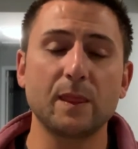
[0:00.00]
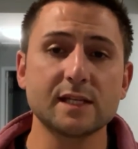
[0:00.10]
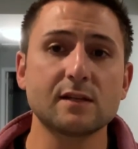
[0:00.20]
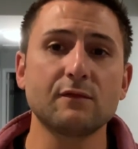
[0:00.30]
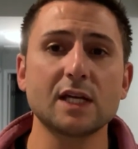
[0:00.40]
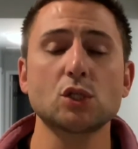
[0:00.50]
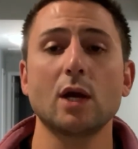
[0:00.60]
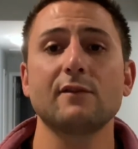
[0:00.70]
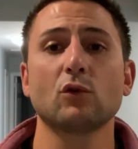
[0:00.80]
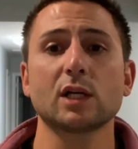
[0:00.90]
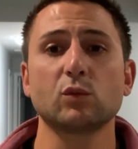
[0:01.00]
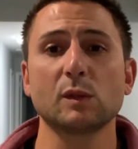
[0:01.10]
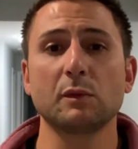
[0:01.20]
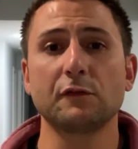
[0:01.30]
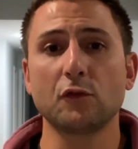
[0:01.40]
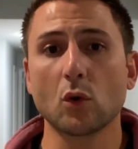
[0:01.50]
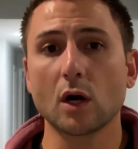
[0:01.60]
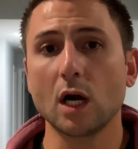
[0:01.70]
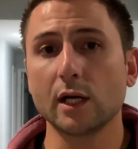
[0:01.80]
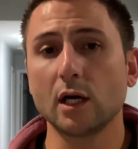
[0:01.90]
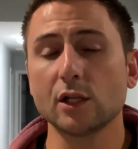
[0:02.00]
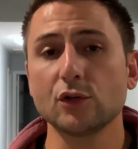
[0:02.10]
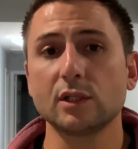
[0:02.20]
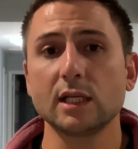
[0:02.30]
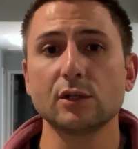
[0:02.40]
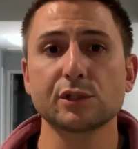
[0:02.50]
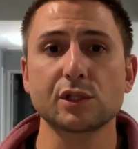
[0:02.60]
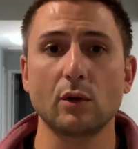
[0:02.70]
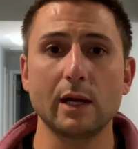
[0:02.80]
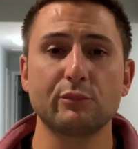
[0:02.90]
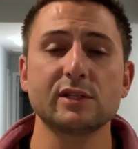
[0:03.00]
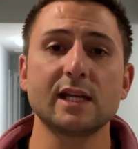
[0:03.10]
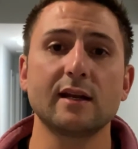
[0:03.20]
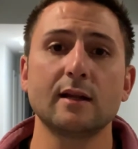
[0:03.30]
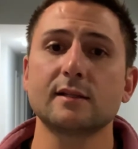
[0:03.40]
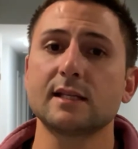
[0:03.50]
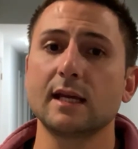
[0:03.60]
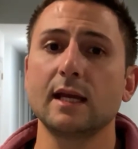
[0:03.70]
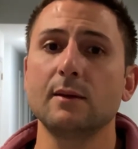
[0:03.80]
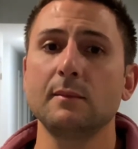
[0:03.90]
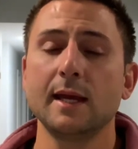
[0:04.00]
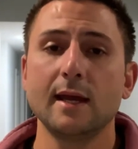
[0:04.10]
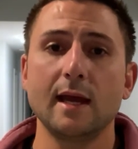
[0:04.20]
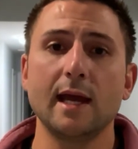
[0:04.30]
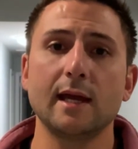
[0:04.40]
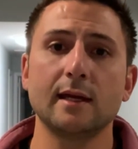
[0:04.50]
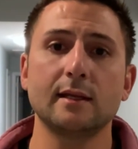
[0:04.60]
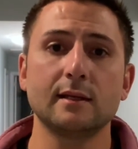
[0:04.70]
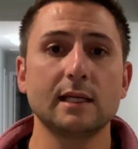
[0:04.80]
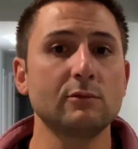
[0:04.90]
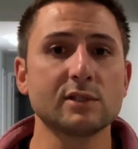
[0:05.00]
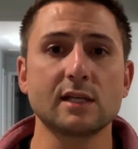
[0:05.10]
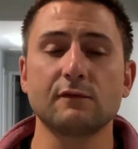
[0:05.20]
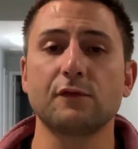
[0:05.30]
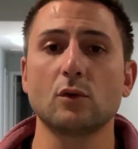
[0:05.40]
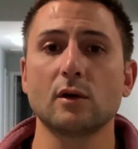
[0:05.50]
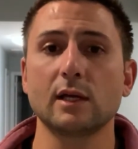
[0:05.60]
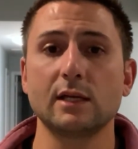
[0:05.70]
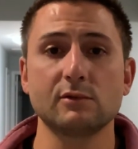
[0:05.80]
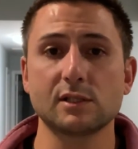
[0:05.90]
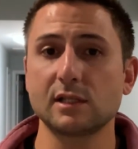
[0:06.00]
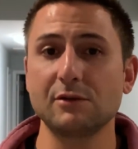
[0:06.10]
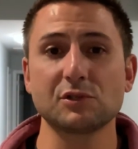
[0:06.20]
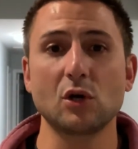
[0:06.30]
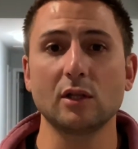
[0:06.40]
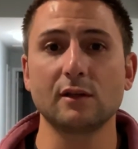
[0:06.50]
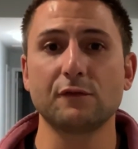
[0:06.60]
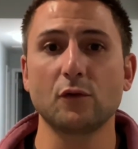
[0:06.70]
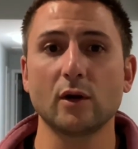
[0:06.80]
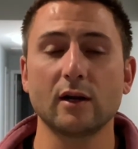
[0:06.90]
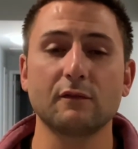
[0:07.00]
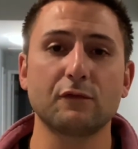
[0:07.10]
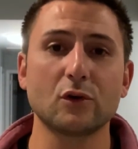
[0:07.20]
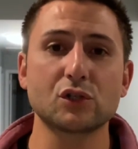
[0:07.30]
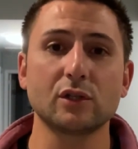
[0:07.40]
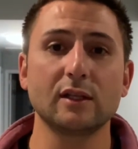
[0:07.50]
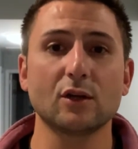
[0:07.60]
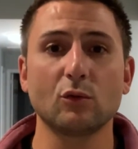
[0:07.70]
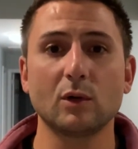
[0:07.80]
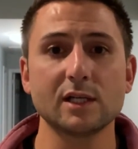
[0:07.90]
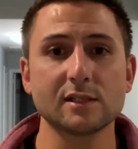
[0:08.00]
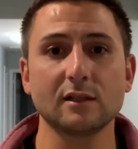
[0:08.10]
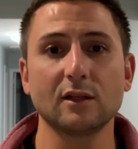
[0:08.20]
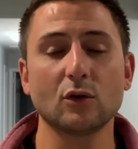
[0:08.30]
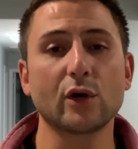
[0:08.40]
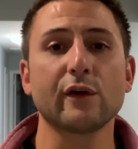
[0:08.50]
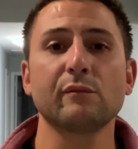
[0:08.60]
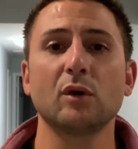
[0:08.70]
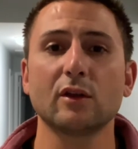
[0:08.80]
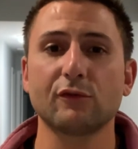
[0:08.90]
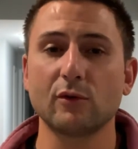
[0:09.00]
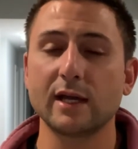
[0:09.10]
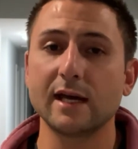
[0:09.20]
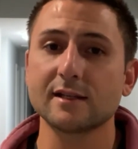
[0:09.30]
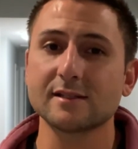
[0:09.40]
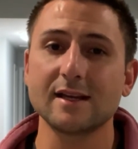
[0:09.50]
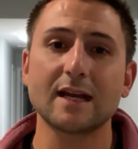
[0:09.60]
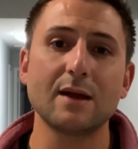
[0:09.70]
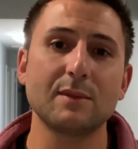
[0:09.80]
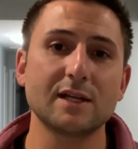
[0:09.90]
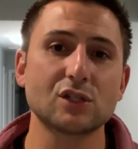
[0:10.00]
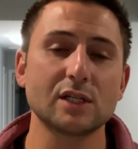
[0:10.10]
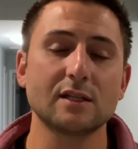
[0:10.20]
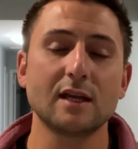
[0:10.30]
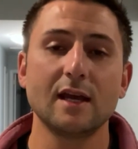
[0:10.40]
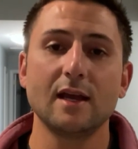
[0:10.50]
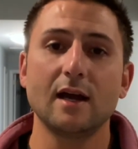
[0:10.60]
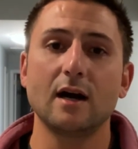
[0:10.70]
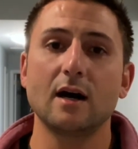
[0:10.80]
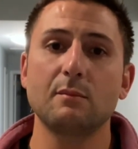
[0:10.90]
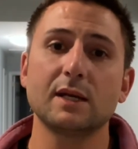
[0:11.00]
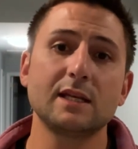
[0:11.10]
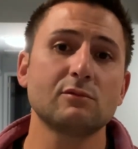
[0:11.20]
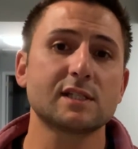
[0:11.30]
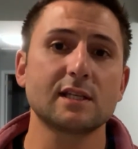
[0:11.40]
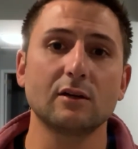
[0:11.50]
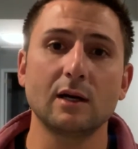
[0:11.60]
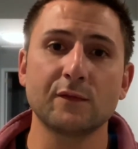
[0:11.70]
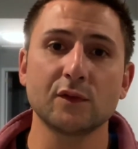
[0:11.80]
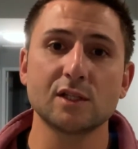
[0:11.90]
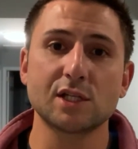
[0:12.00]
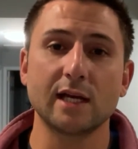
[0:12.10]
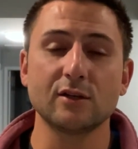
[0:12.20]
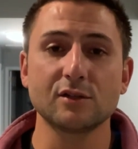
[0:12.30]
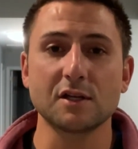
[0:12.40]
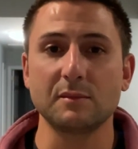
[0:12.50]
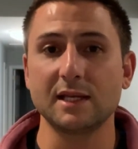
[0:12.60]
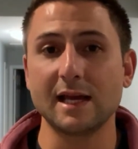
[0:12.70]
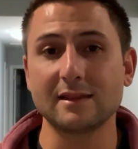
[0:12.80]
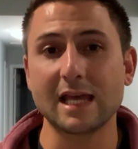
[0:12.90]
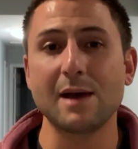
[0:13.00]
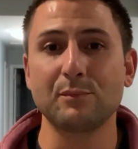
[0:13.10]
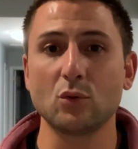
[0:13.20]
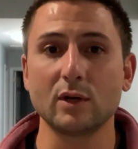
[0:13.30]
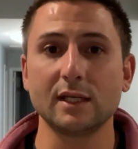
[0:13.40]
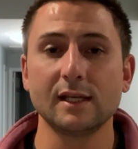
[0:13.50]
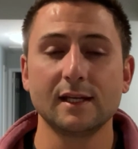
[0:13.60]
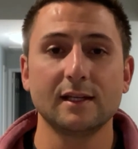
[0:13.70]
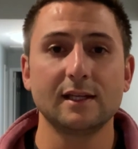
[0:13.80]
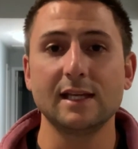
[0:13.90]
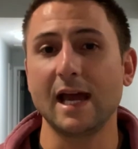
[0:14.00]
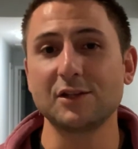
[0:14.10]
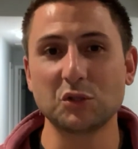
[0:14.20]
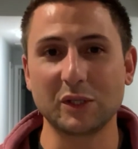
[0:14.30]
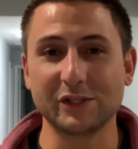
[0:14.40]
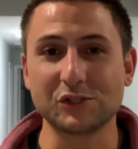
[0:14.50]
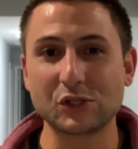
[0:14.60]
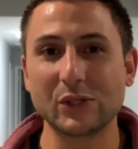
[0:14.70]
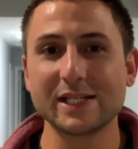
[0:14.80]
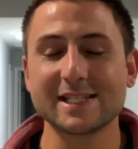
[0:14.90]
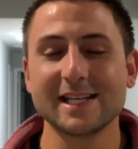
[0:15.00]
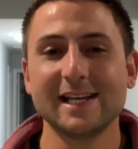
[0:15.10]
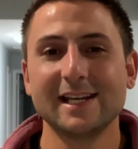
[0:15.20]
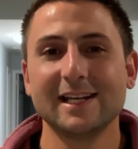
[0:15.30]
This investor I've worked with before on other deals, so I presented it to him, and he was all in for it. Unfortunately, there was a little curveball thrown at us, like I mentioned, but he was still up for the challenge. I mean, at that point, he had no other choice.